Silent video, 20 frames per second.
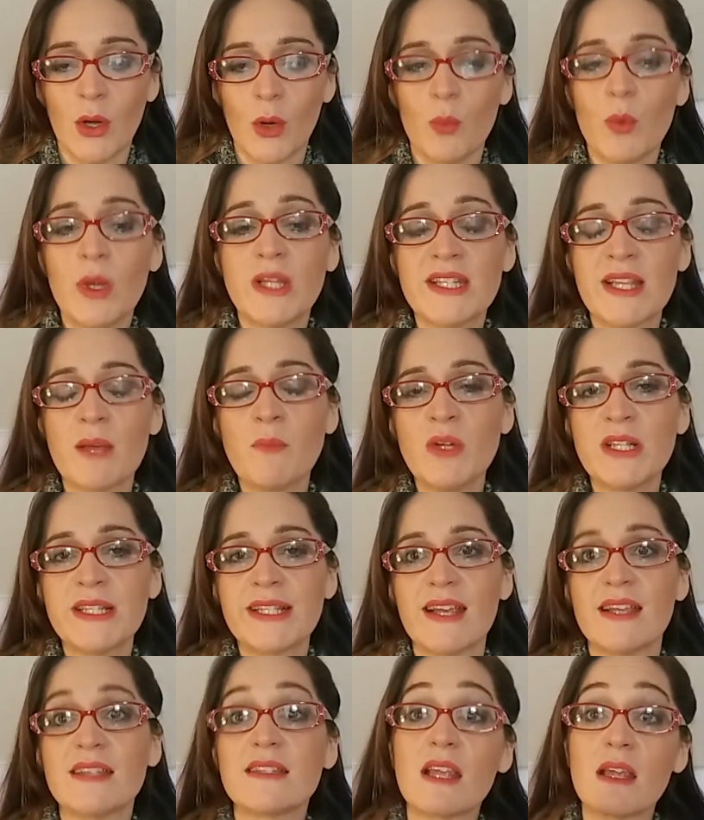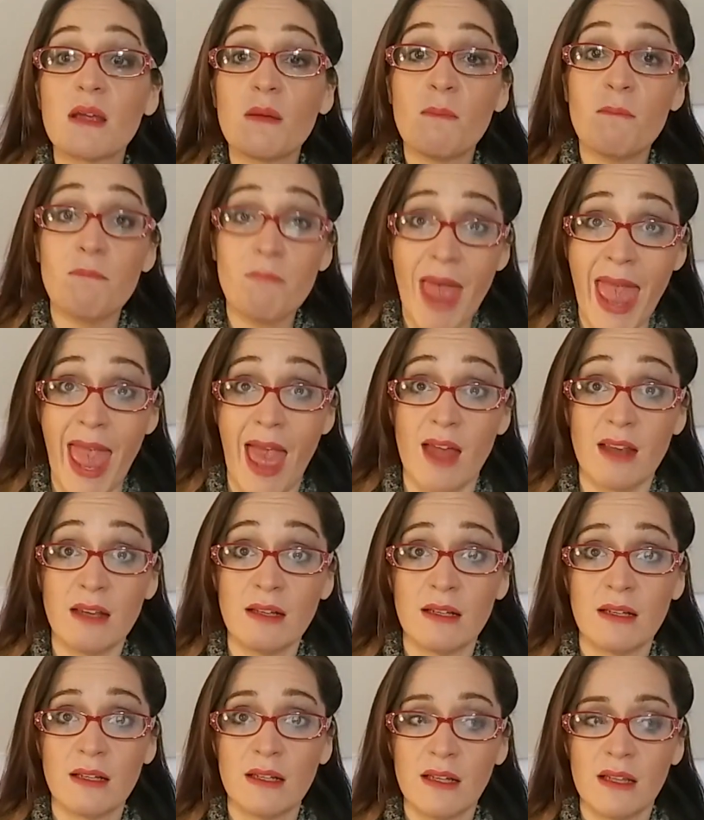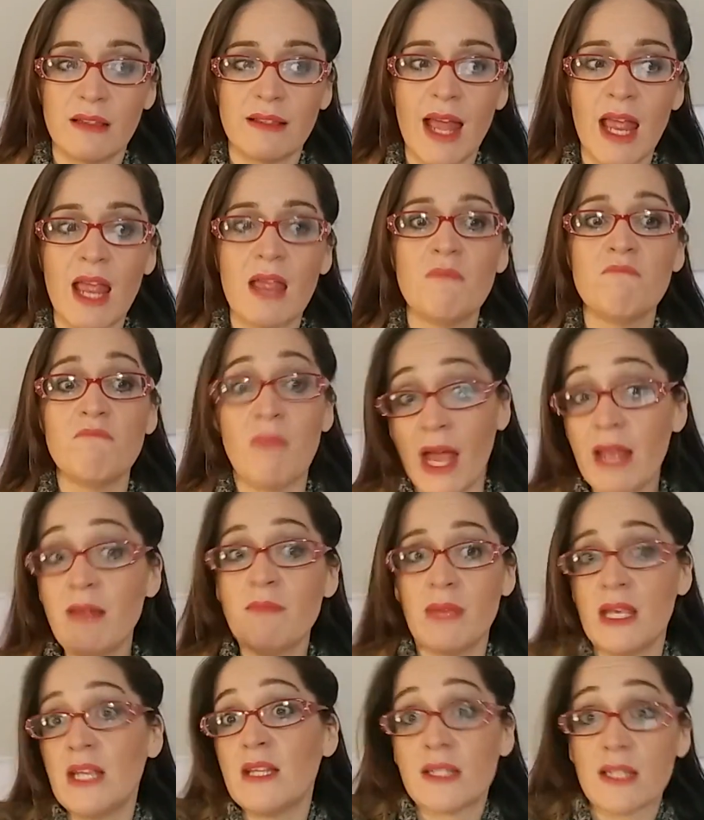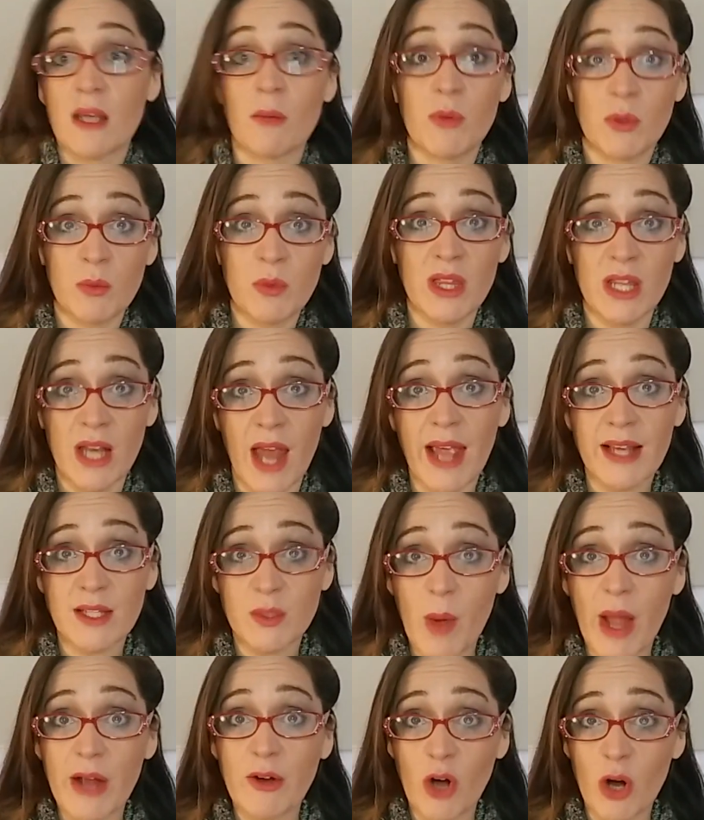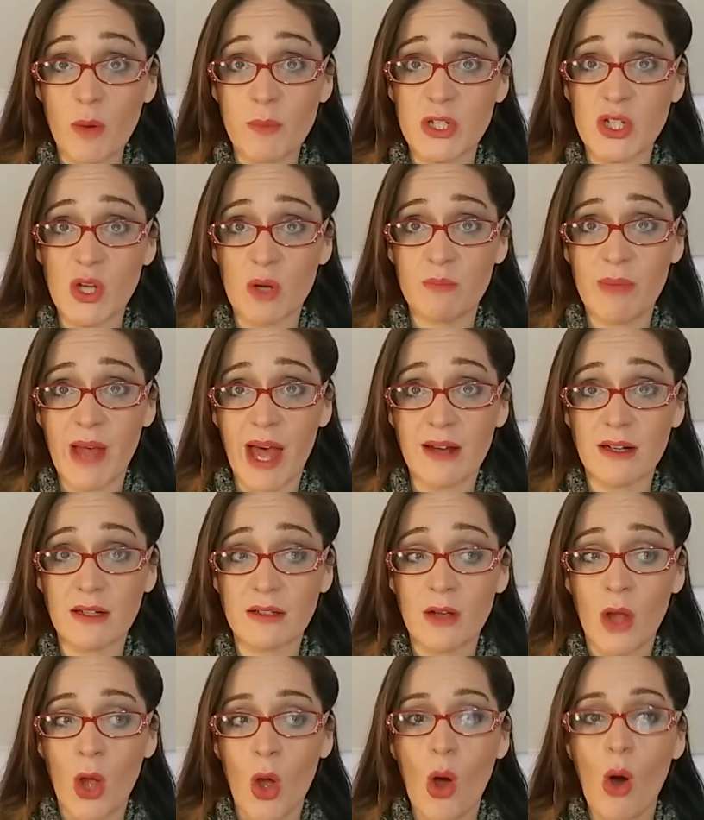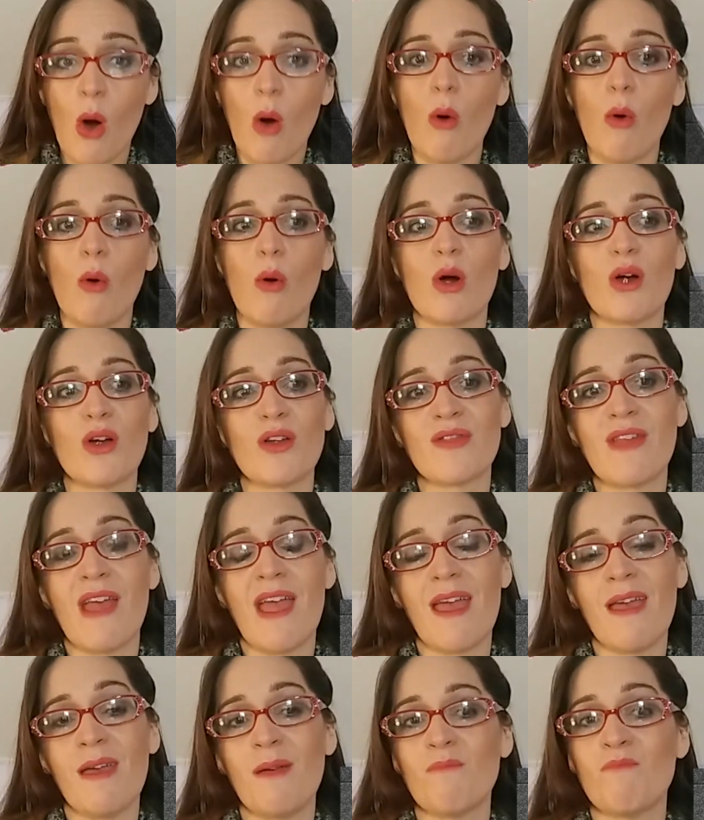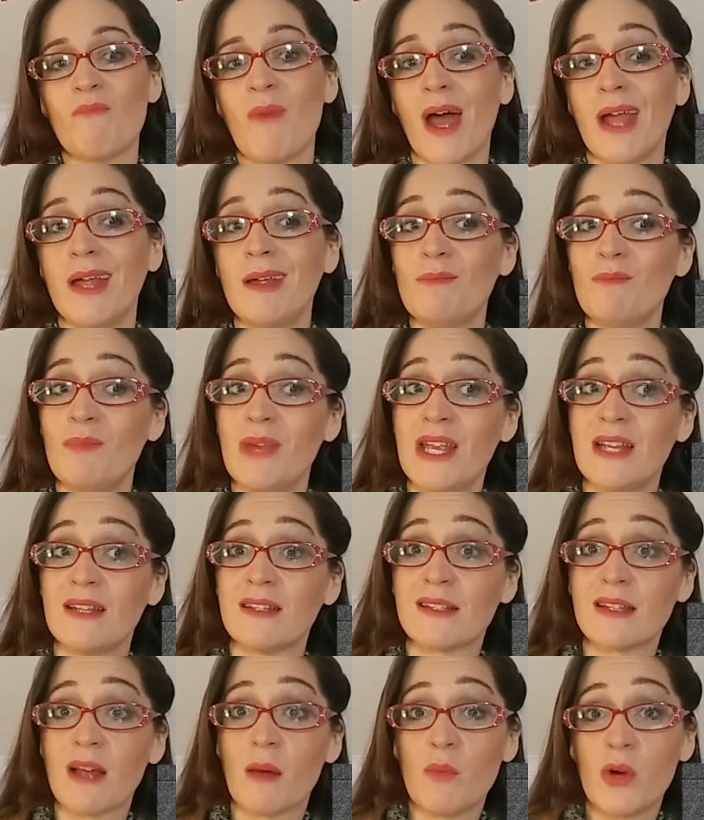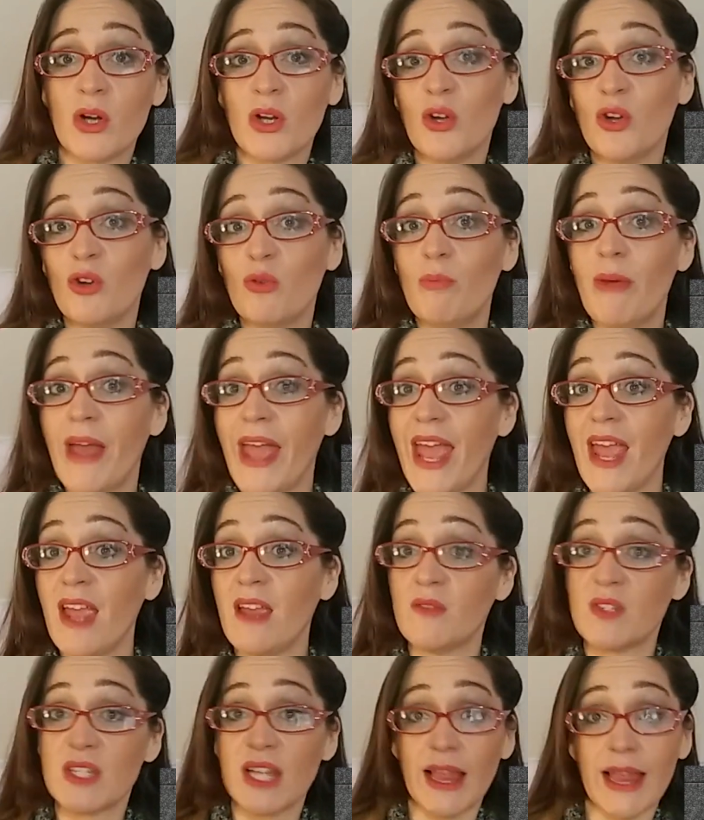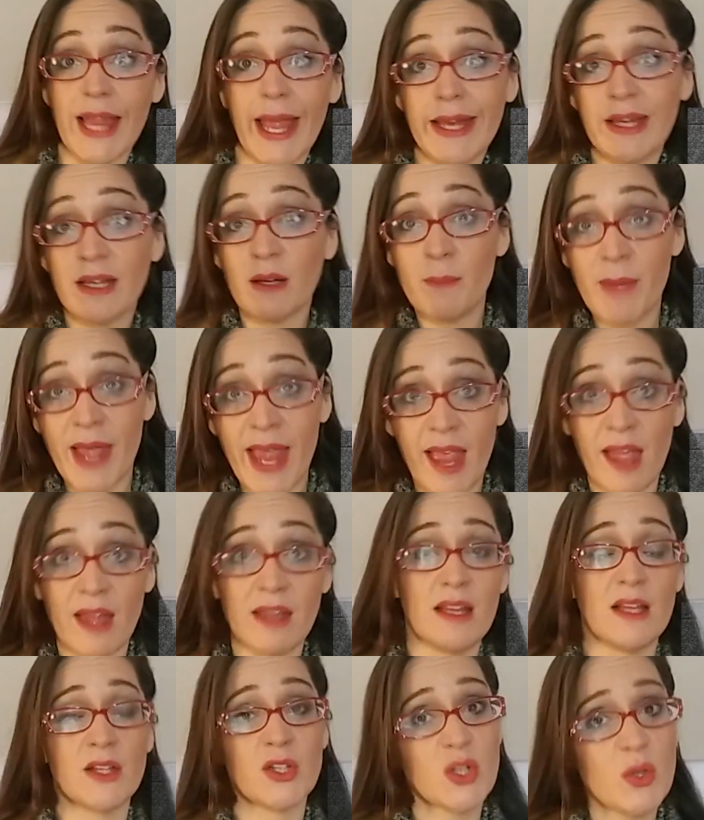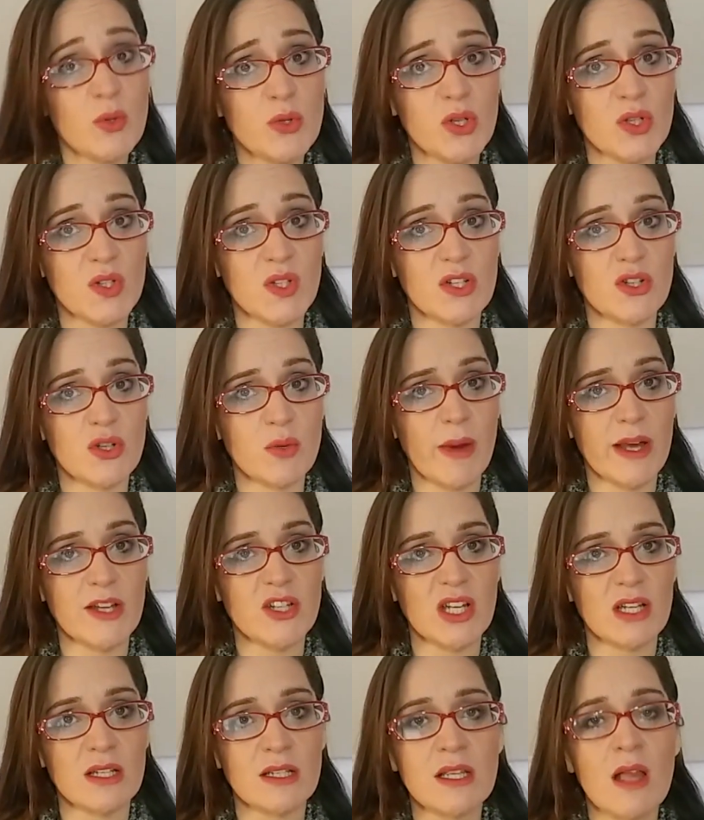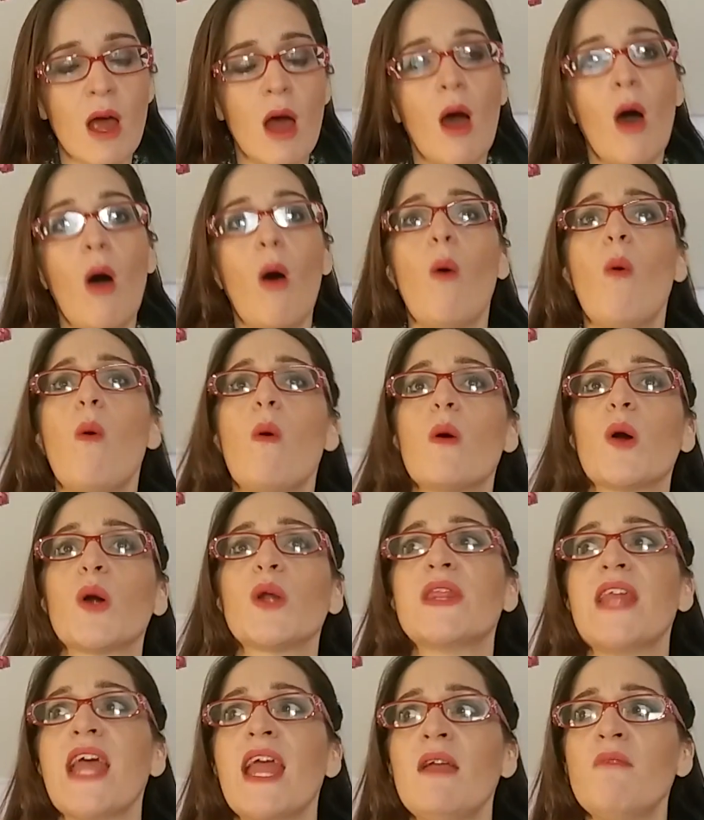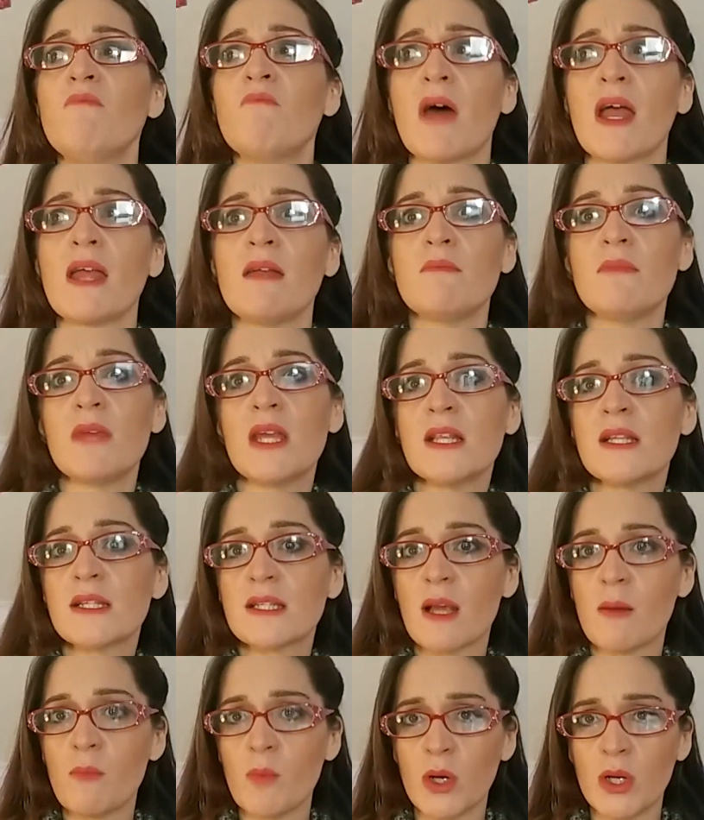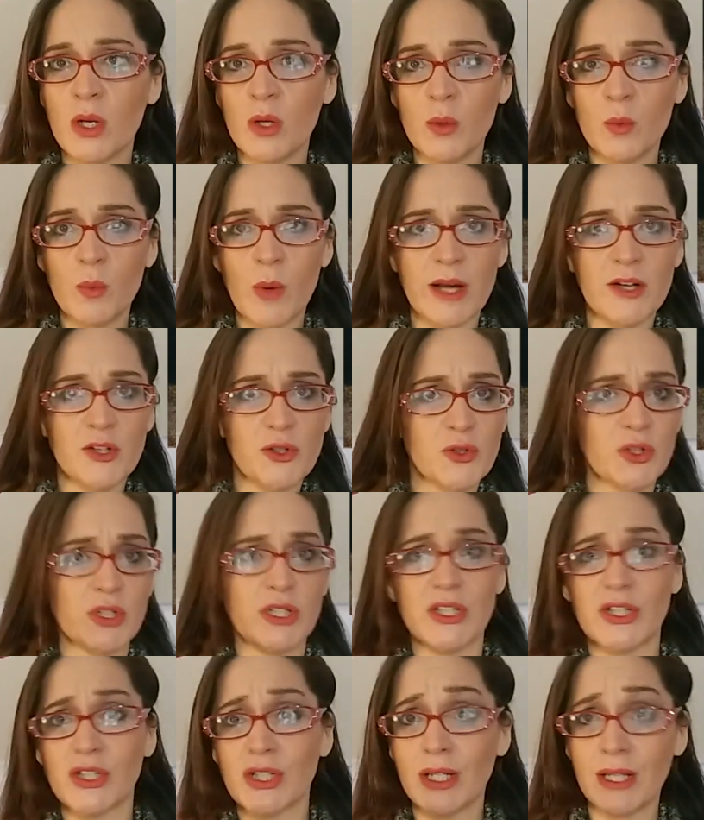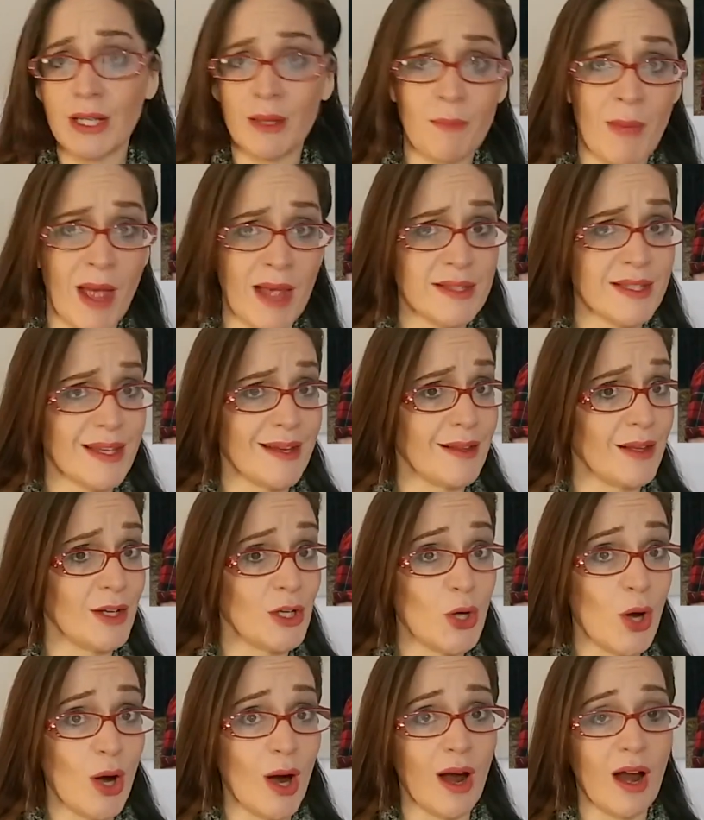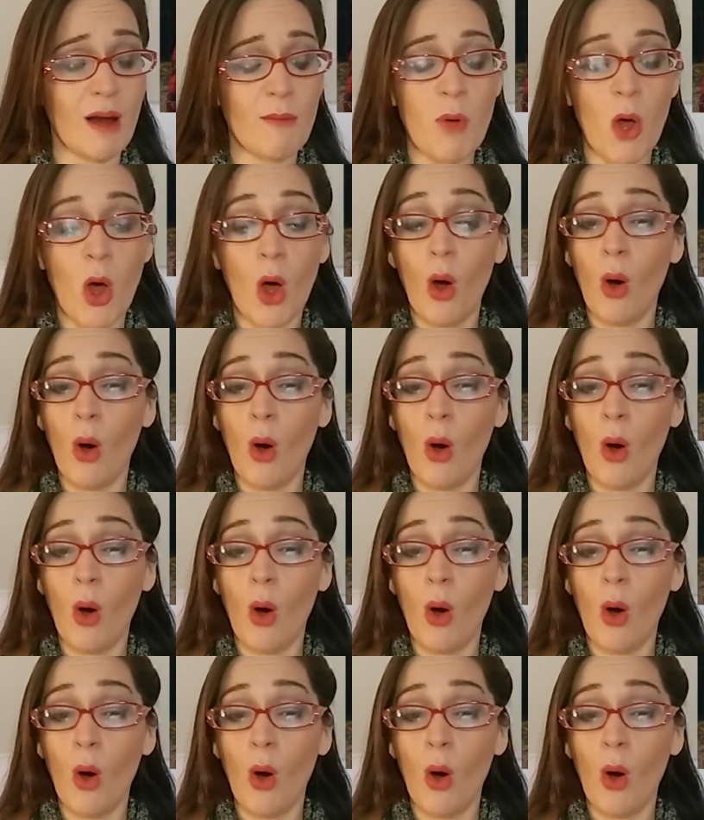When someone says man, they might mean someone with an XY chromosome pattern. Or they might mean someone who behaves like a man in social situations. Or they might mean someone who wears traditionally masculine garb.